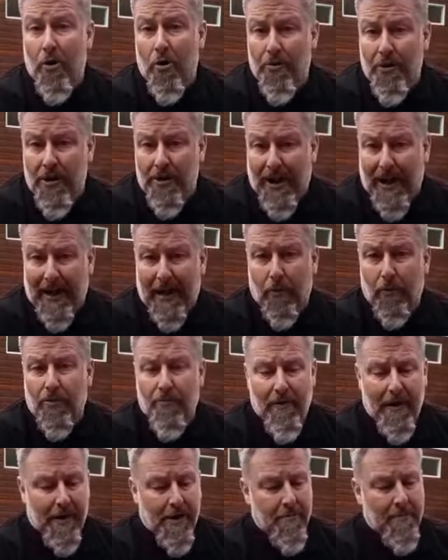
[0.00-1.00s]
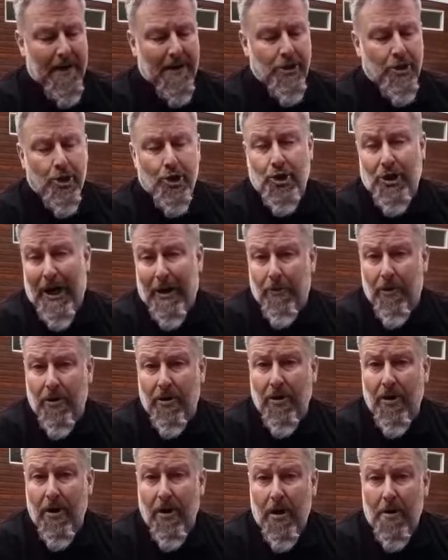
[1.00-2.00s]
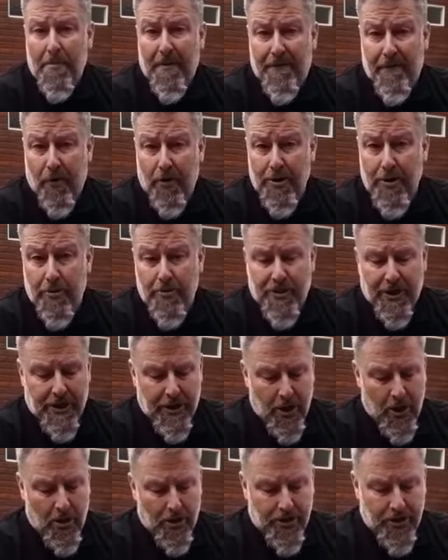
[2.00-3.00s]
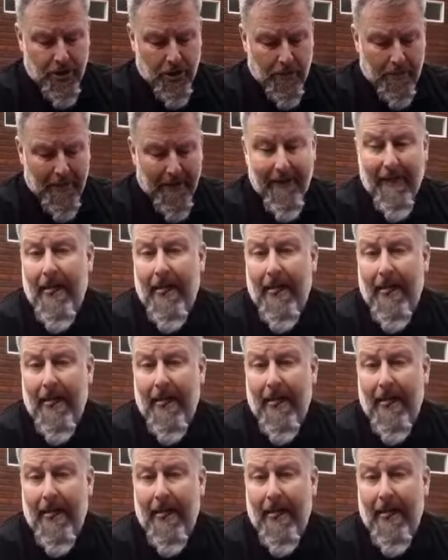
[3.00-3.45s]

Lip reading: other than I would recommend you shower before using your hot tub.